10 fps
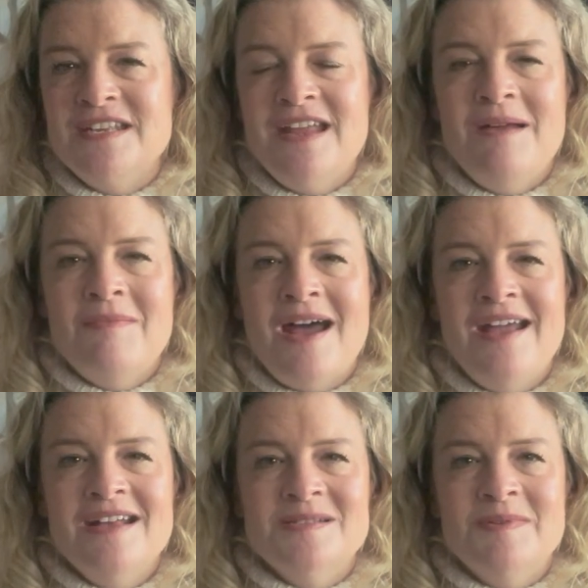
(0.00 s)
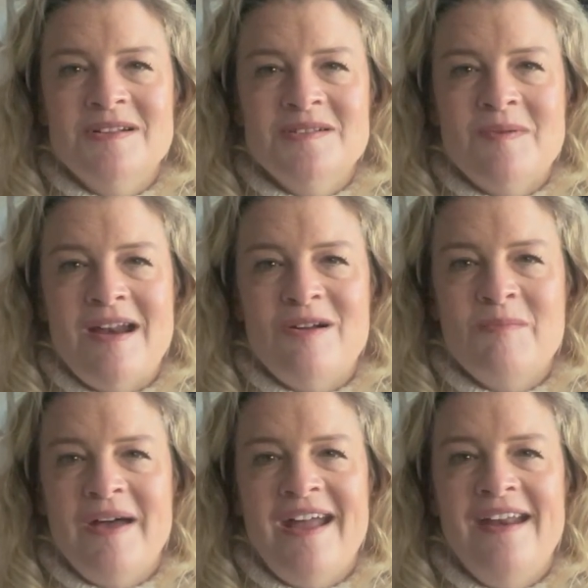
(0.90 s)
knit my husband a sweater.
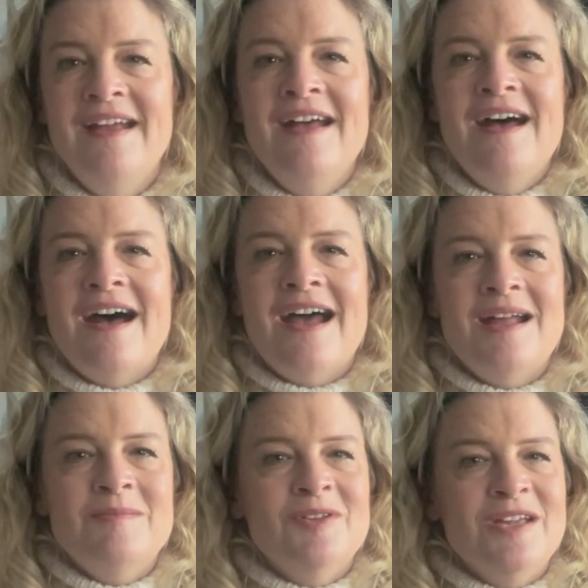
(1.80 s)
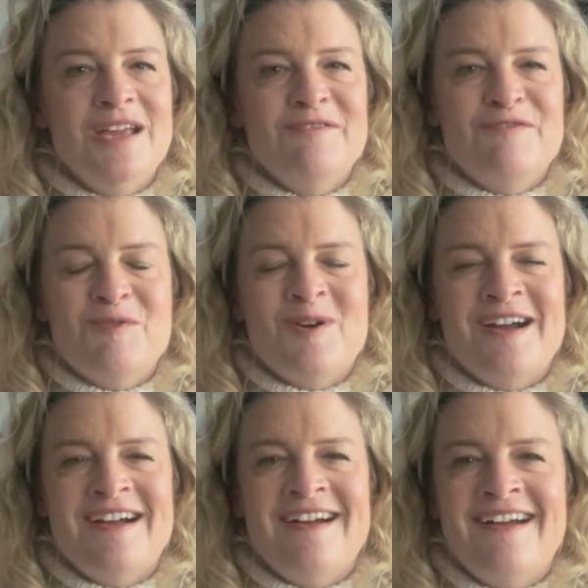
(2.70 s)
But I am looking
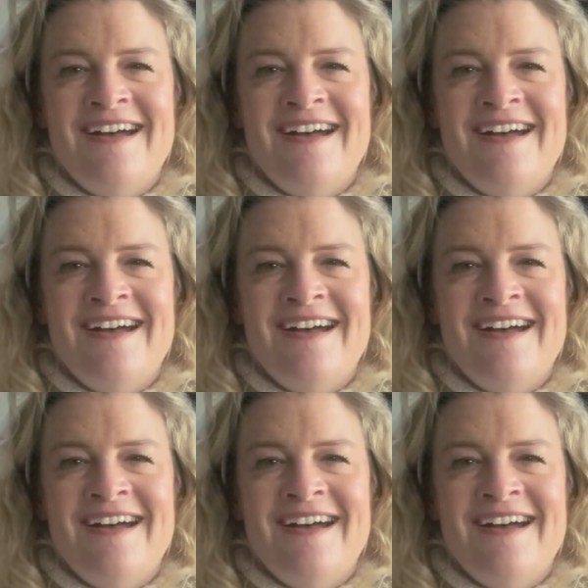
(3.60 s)
for